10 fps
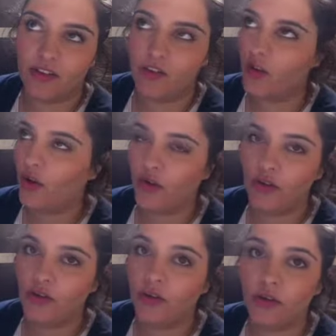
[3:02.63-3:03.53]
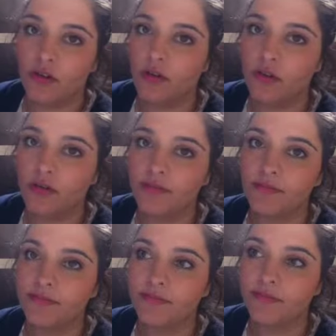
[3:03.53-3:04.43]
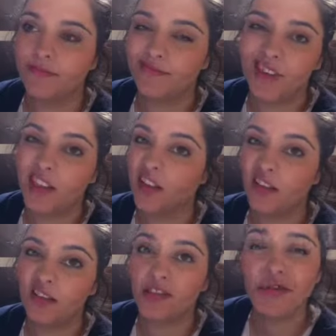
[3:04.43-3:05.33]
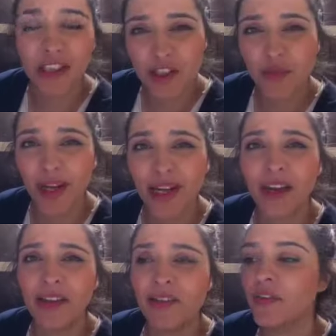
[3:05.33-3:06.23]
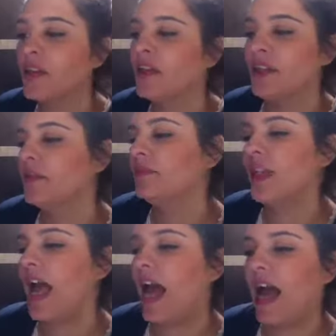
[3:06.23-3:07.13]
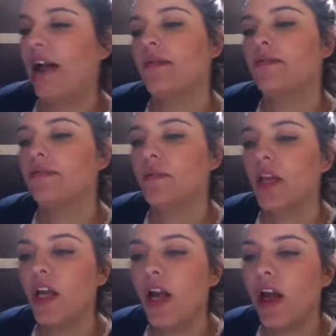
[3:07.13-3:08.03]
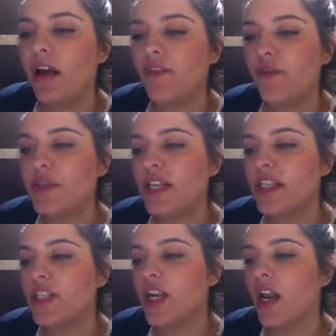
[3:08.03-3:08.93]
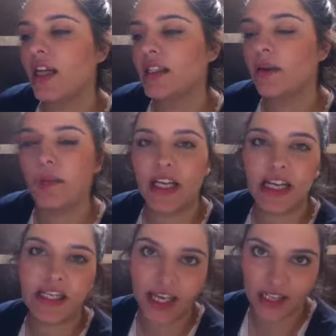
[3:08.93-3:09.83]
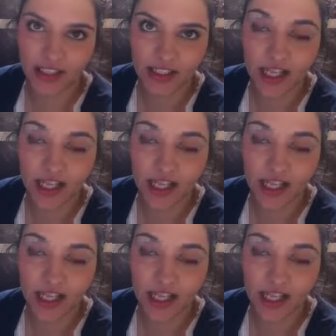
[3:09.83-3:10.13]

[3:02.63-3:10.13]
No. No. Rest of my life? Nah. Have you ever pretended to like somebody? Yes.